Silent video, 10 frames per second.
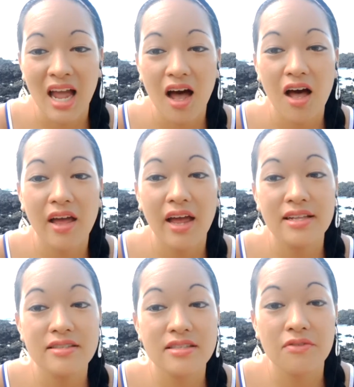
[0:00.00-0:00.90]

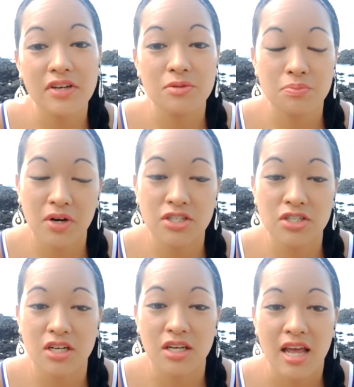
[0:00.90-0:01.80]
and
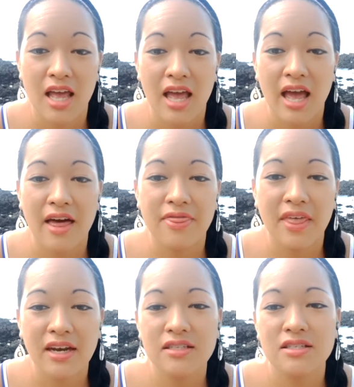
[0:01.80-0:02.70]
self-expression. And
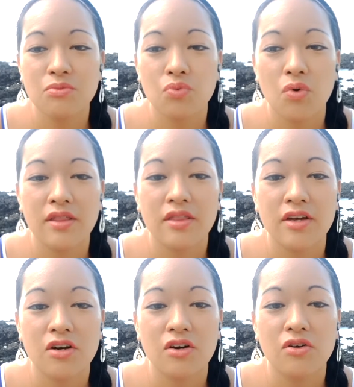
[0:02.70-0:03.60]
that is what
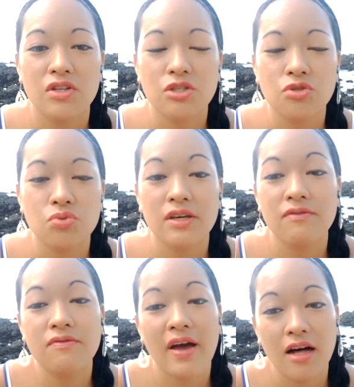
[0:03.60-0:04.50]
they truly
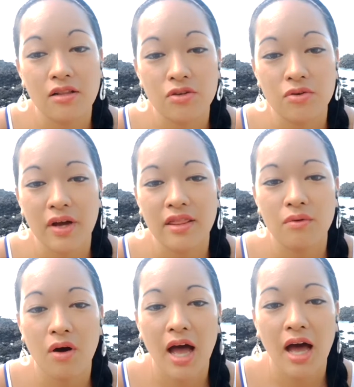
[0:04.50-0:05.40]
value,
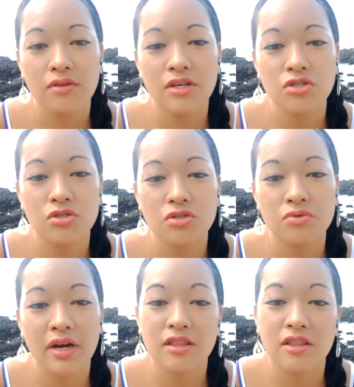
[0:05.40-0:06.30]
and how they should
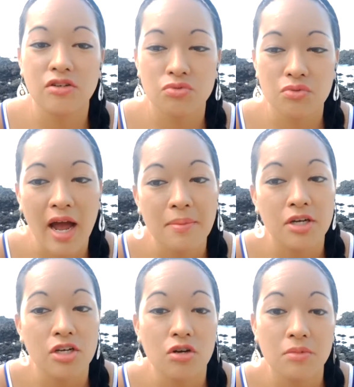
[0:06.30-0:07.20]
create their tribe
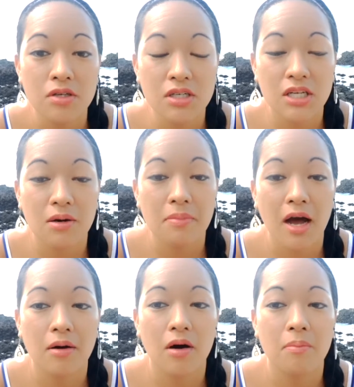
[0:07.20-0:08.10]
and community
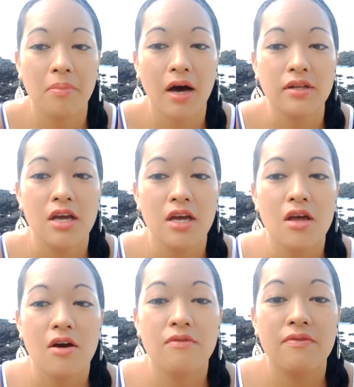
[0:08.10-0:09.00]
about
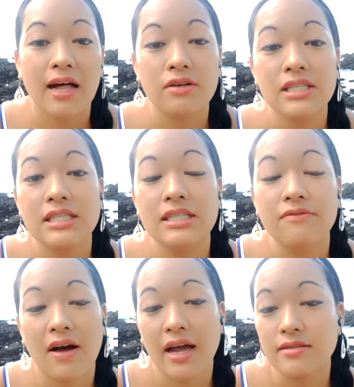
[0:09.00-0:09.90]
valuing
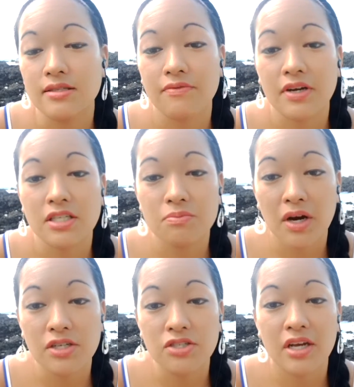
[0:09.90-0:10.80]
divine
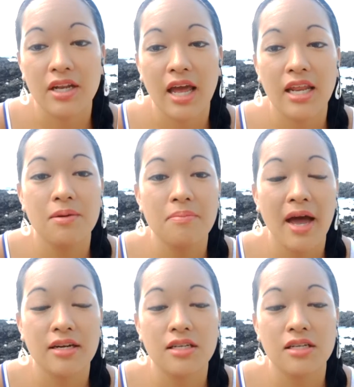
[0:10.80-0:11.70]
self-expression and
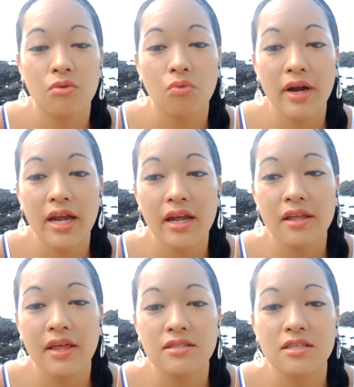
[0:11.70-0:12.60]
impacting in a way
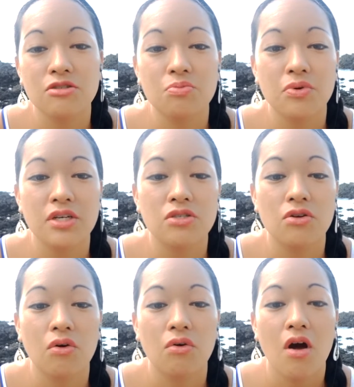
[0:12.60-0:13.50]
that's
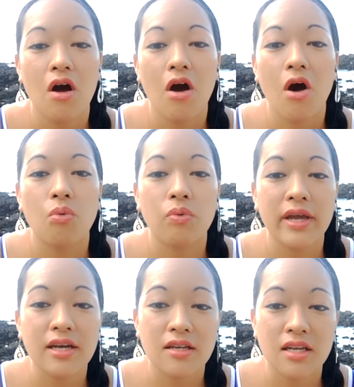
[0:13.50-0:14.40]
inspirational
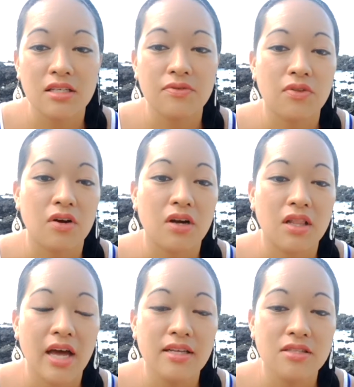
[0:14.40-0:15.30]
awakenings for their
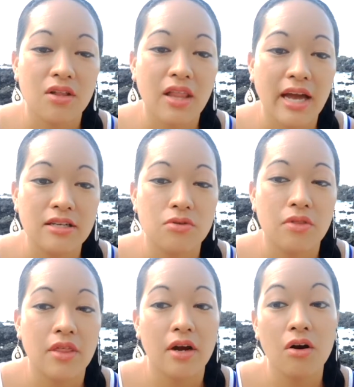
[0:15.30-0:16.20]
clients to align to
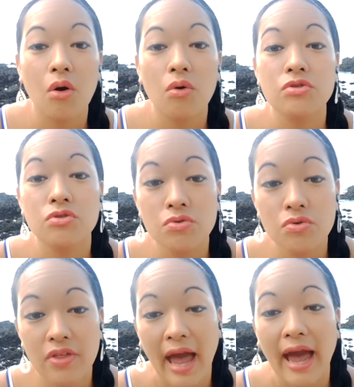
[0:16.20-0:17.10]
their own
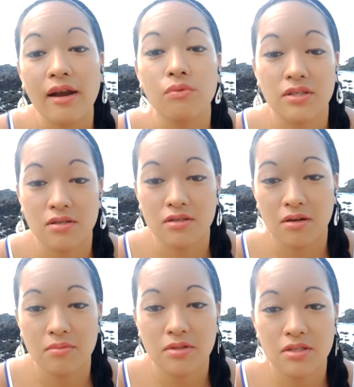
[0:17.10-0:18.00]
truth and
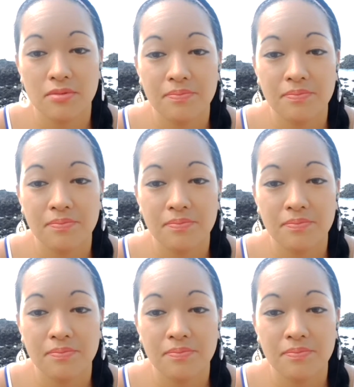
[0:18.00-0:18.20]
wisdoms.